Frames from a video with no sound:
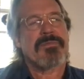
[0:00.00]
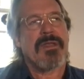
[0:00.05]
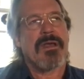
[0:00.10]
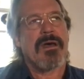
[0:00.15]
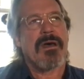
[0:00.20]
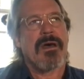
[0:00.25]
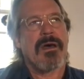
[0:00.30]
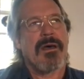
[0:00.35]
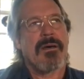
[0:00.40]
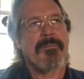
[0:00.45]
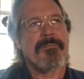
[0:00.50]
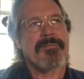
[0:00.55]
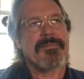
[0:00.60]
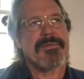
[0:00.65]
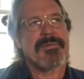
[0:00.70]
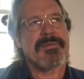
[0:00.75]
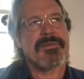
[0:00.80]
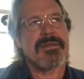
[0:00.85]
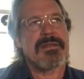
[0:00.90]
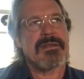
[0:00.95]
um,
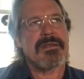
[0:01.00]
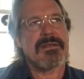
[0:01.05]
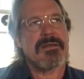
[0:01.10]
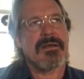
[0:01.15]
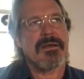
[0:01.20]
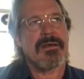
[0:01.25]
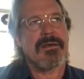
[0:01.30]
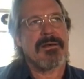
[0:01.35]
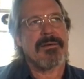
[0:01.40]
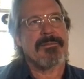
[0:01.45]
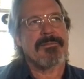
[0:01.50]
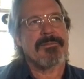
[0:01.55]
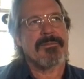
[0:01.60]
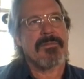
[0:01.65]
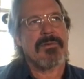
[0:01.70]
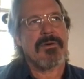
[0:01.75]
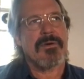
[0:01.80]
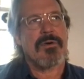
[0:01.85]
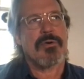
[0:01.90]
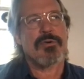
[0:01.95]
the um,
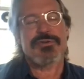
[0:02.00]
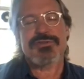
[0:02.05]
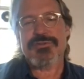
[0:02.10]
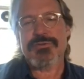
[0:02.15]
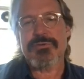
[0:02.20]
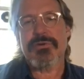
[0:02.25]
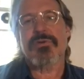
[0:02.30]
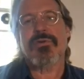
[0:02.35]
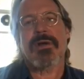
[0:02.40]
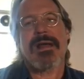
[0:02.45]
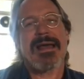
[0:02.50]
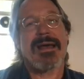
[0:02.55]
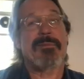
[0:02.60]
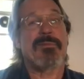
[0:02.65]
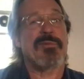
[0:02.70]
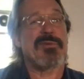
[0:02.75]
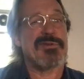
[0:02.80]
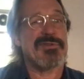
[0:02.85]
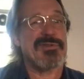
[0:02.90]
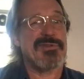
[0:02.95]
horseshoe crab,
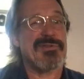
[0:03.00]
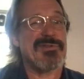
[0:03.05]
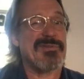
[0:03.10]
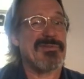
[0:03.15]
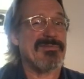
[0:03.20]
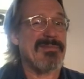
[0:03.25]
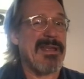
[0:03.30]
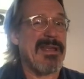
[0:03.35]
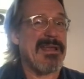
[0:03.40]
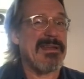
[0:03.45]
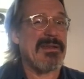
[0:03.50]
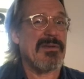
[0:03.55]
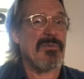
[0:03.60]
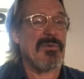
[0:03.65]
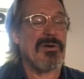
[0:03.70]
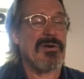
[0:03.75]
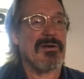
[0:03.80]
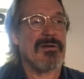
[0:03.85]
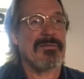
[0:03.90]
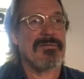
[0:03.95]
which is
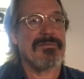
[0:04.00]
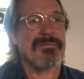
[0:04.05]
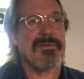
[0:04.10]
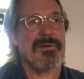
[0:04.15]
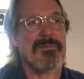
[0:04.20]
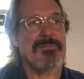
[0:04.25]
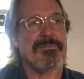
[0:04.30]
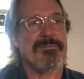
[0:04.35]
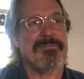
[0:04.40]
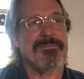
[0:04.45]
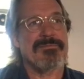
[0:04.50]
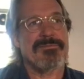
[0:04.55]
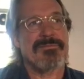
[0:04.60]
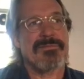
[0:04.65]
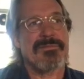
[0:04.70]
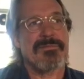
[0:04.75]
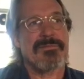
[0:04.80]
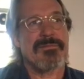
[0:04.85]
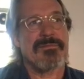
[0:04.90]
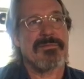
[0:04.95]
anywhere from
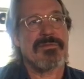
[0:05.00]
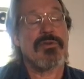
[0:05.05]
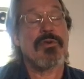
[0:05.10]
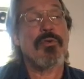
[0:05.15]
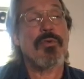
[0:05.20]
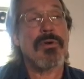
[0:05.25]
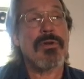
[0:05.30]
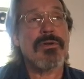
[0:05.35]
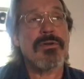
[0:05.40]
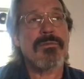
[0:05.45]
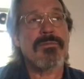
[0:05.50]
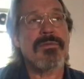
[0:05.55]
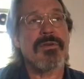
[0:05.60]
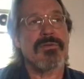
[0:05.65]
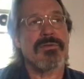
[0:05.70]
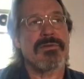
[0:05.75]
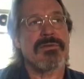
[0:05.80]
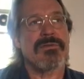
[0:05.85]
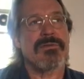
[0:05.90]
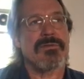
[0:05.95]
200
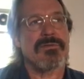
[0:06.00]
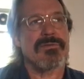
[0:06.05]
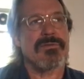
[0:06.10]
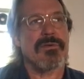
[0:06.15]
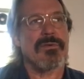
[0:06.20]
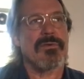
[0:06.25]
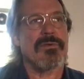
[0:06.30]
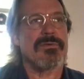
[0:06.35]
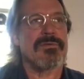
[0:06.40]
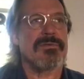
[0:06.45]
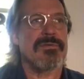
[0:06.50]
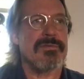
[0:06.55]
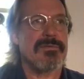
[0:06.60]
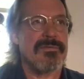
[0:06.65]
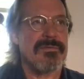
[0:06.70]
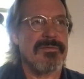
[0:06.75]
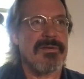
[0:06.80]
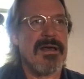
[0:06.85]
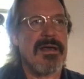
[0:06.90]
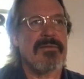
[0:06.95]
million years old to
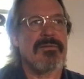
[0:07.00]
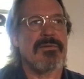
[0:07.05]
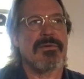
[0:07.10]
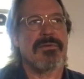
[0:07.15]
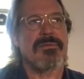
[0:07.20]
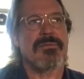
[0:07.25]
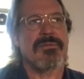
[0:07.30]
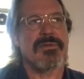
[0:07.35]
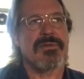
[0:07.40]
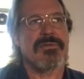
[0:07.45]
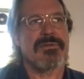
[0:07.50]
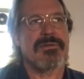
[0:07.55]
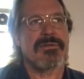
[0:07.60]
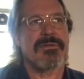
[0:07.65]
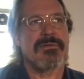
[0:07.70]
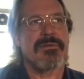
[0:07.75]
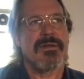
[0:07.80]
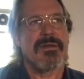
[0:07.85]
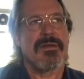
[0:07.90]
500 million,